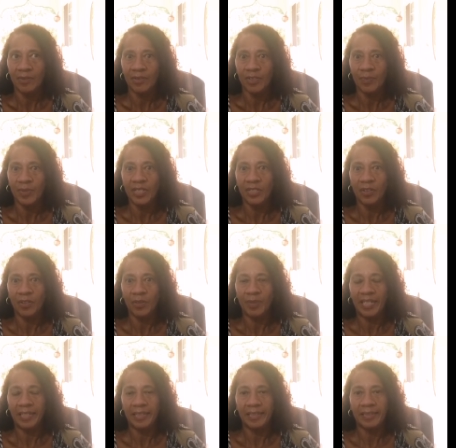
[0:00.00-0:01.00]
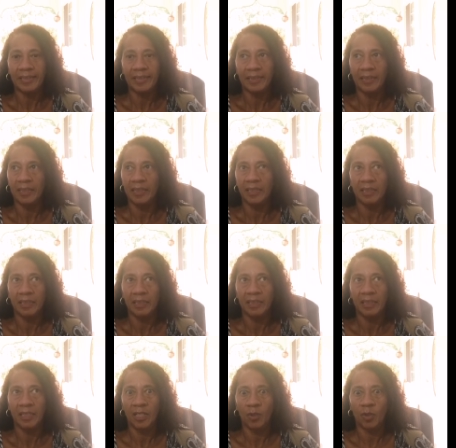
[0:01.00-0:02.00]
somebody's got a place, and
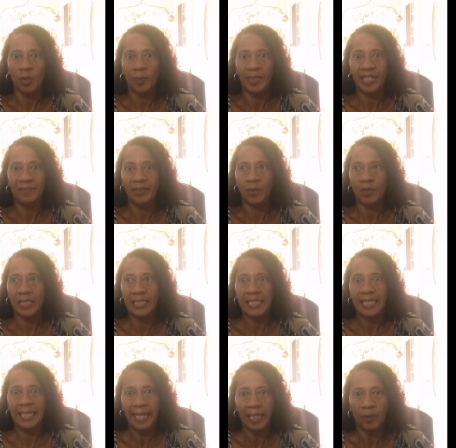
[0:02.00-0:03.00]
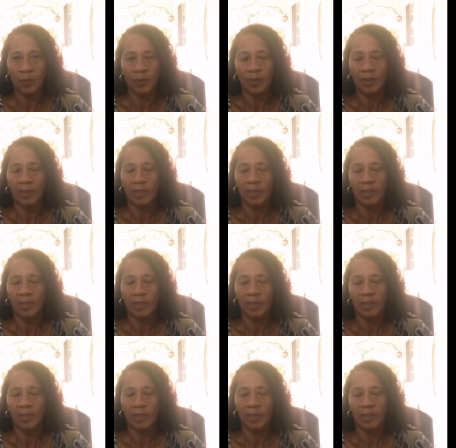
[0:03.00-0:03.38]
come and have a look at it now.